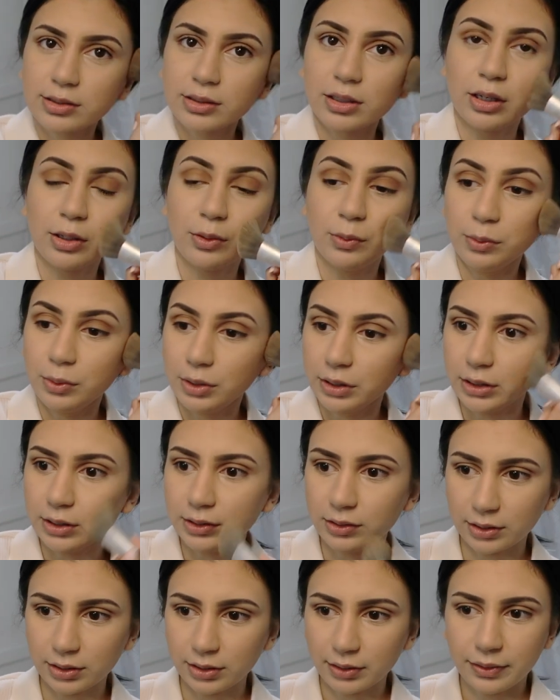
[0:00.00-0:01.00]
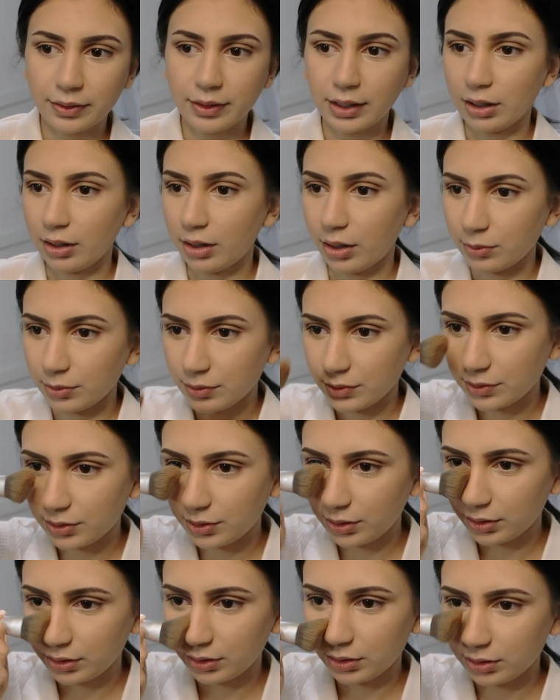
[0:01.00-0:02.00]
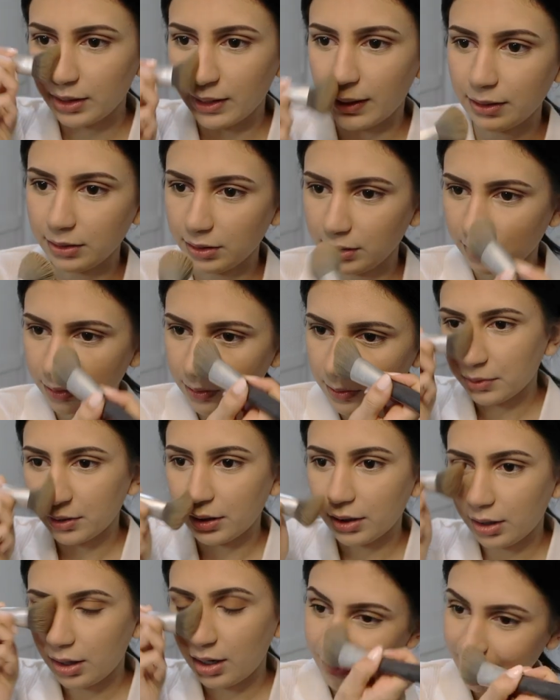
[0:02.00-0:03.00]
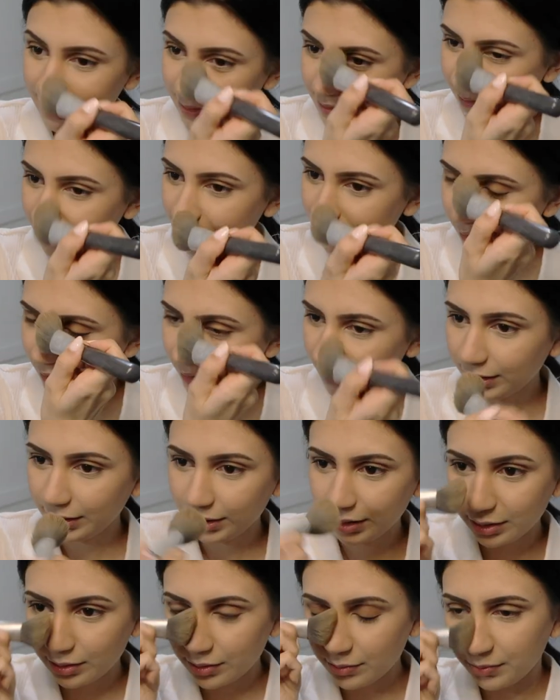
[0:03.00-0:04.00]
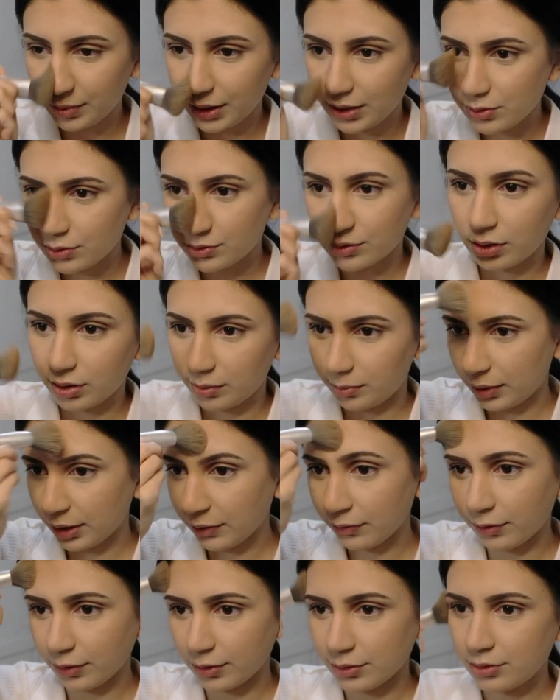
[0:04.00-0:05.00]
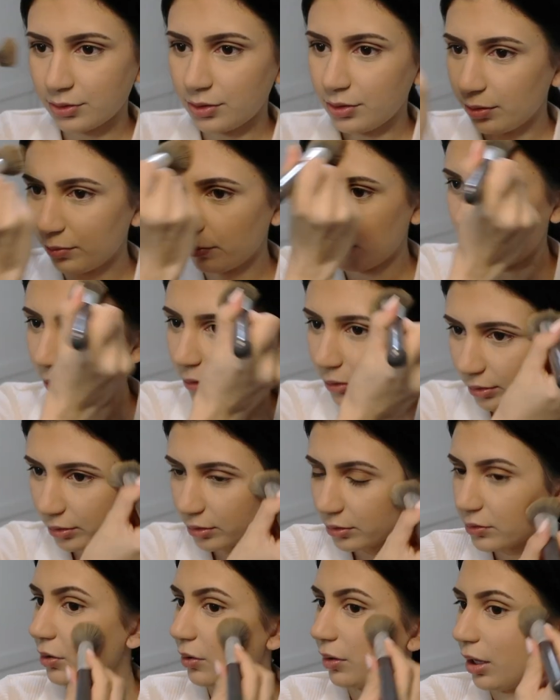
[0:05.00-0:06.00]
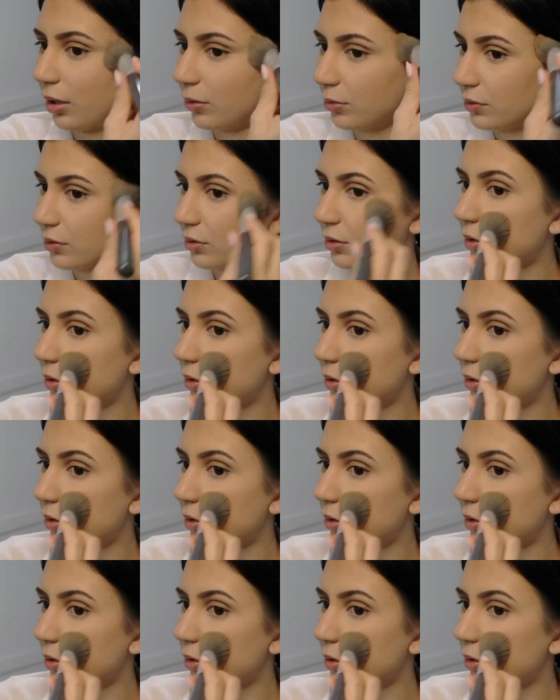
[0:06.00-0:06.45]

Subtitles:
and I really didn't think I was gonna get in, but I did get in based on my first year mark, so that was